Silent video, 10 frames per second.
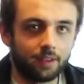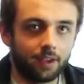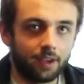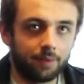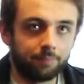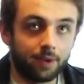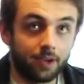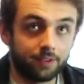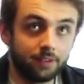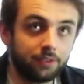
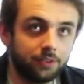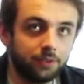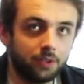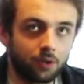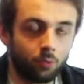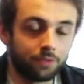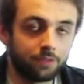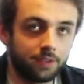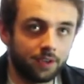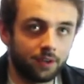I still do like
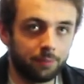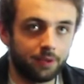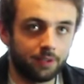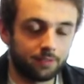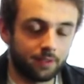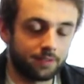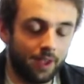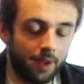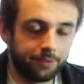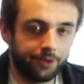once a year, but it's
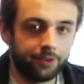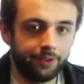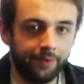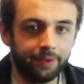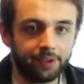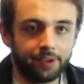calmed down now.